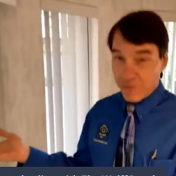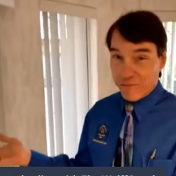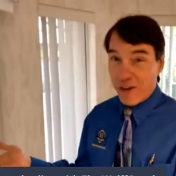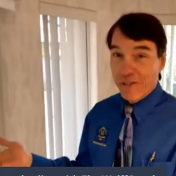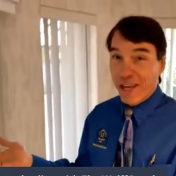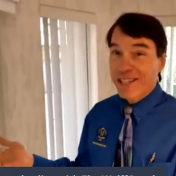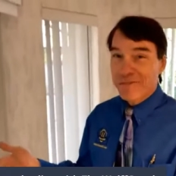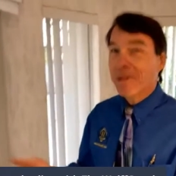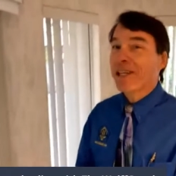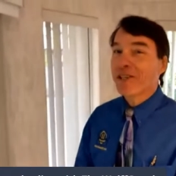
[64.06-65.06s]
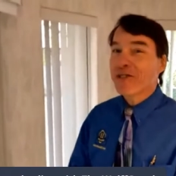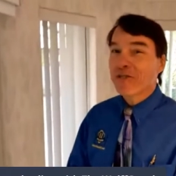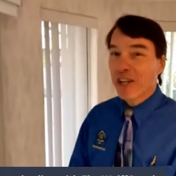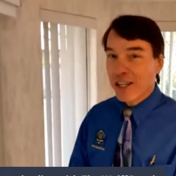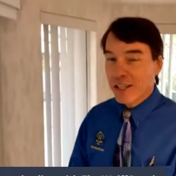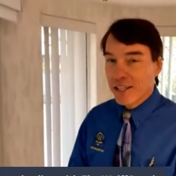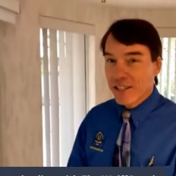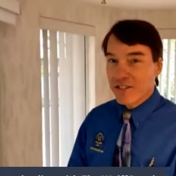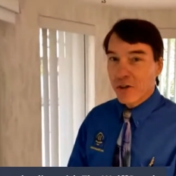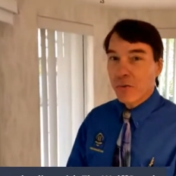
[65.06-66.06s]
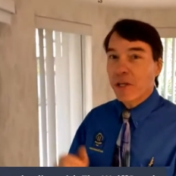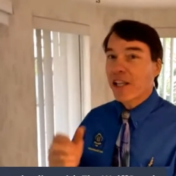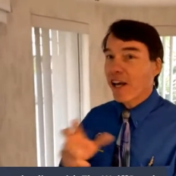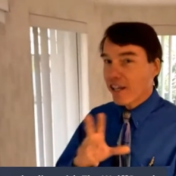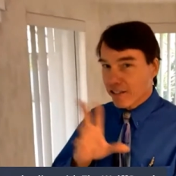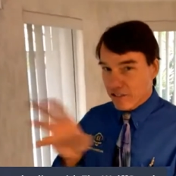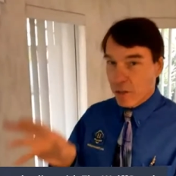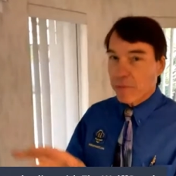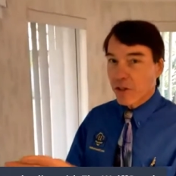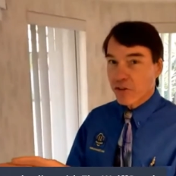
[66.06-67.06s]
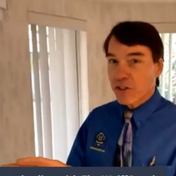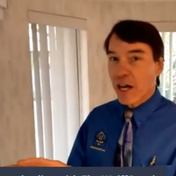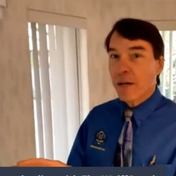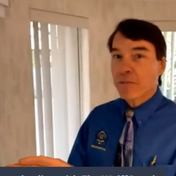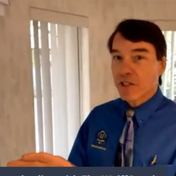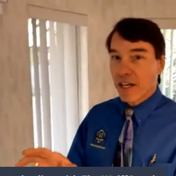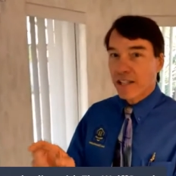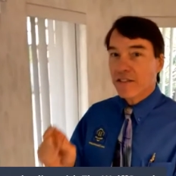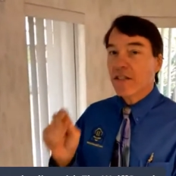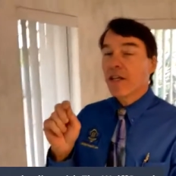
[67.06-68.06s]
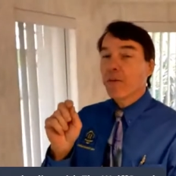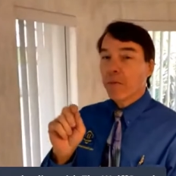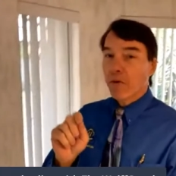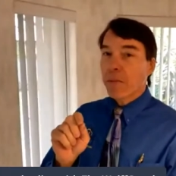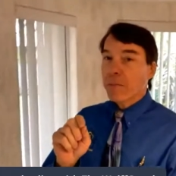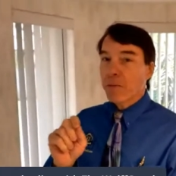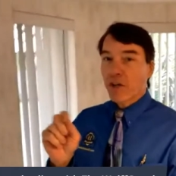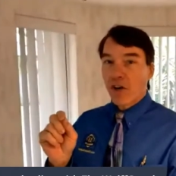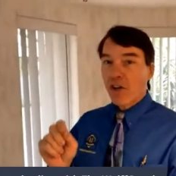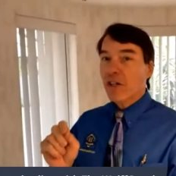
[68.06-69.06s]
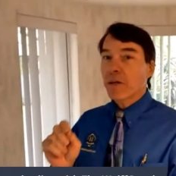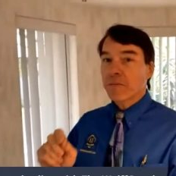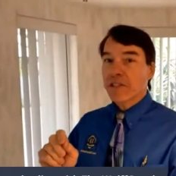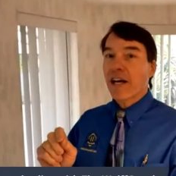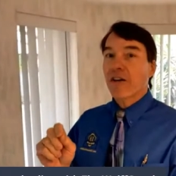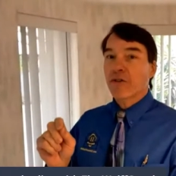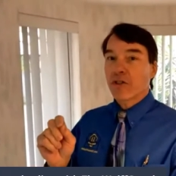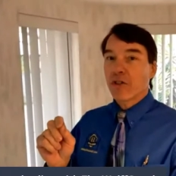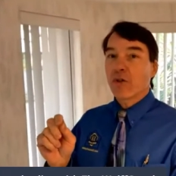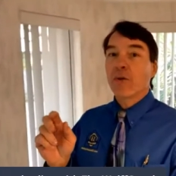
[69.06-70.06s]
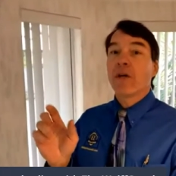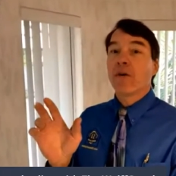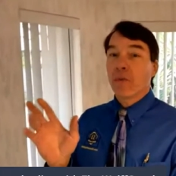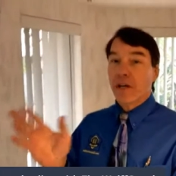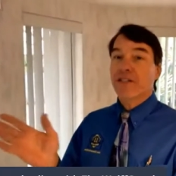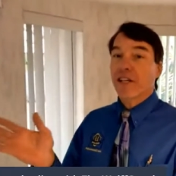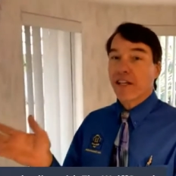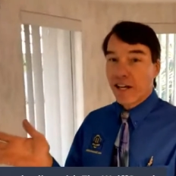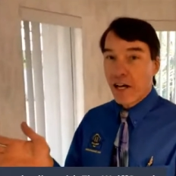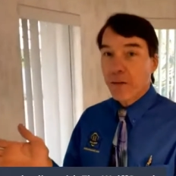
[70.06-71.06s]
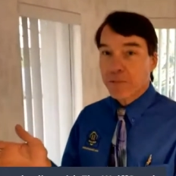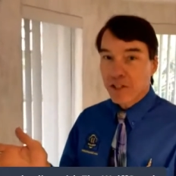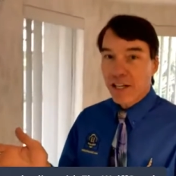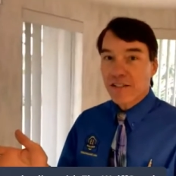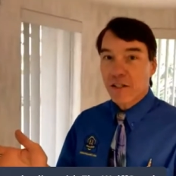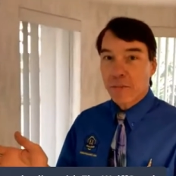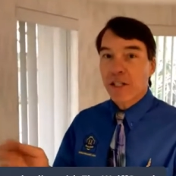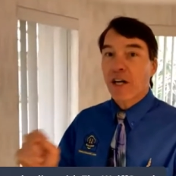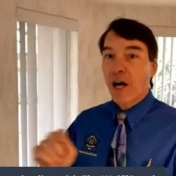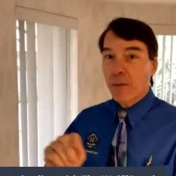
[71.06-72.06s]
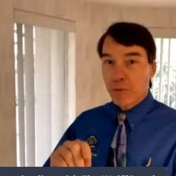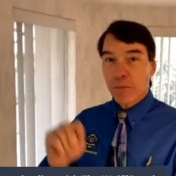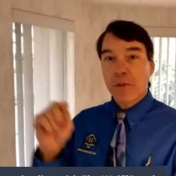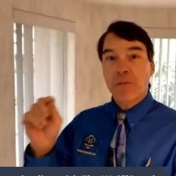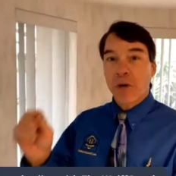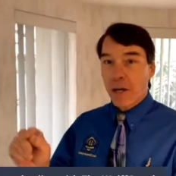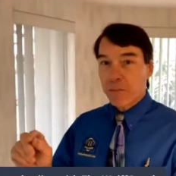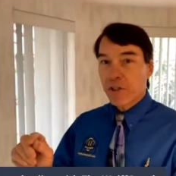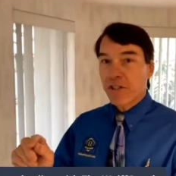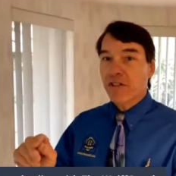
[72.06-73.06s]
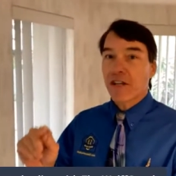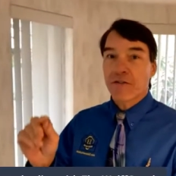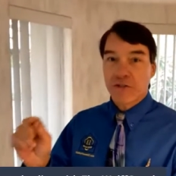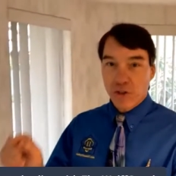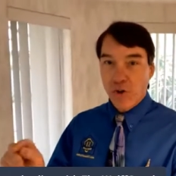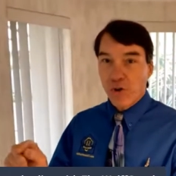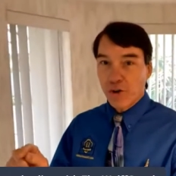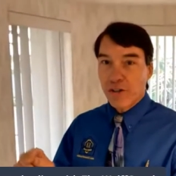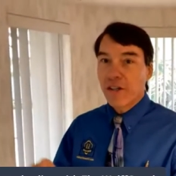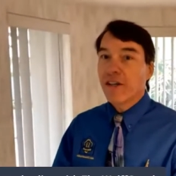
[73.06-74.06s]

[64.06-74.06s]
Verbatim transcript: found that to be useful. So we like some of those comp sites. But remember, it all comes down to when I say comp sites, I mean comparable properties that have sold,